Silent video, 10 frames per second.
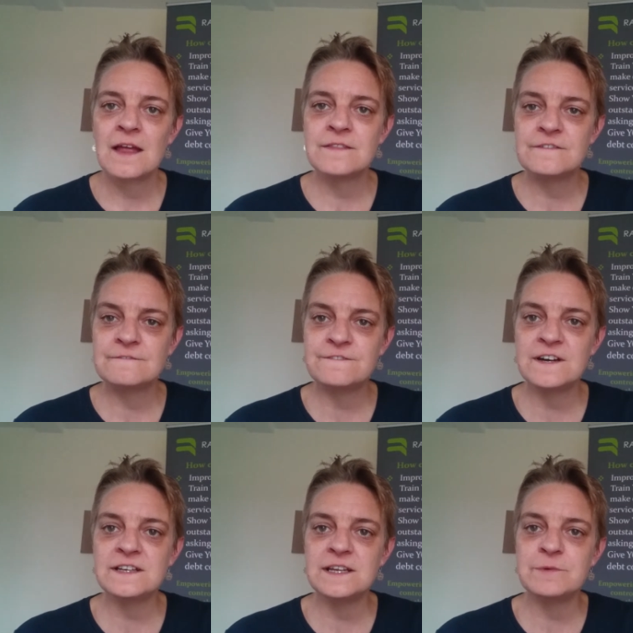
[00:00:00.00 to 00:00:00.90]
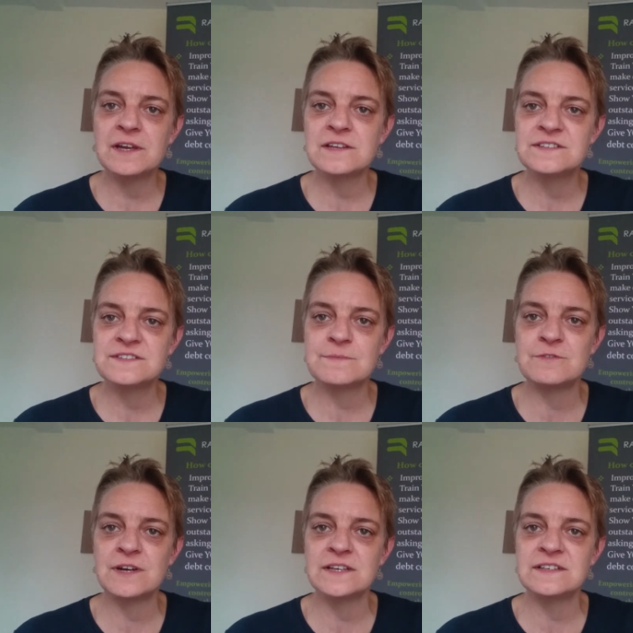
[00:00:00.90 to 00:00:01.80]
And finally, we're going to
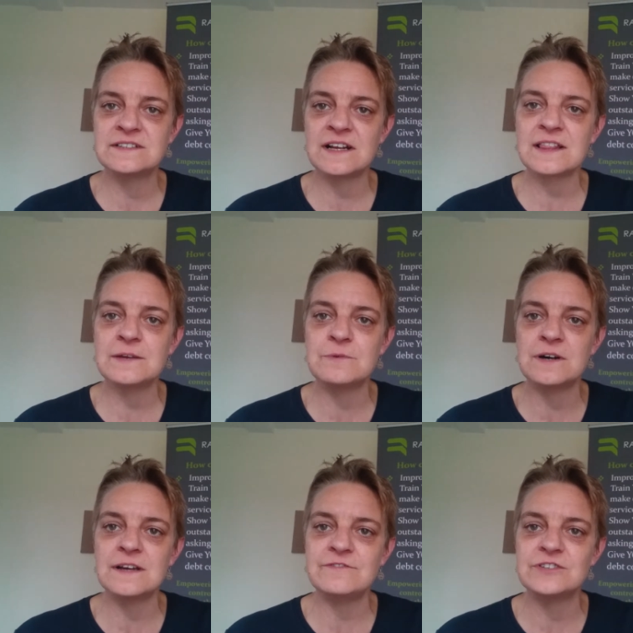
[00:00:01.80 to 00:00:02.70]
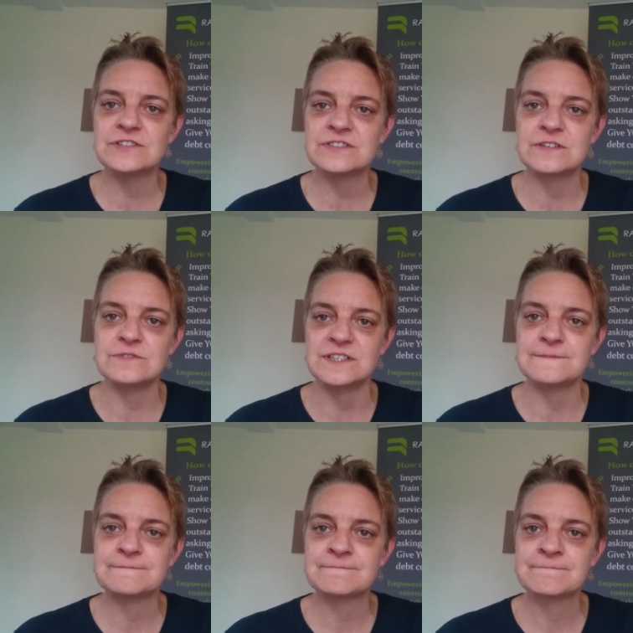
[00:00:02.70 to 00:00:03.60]
summarise exactly what I've just told you.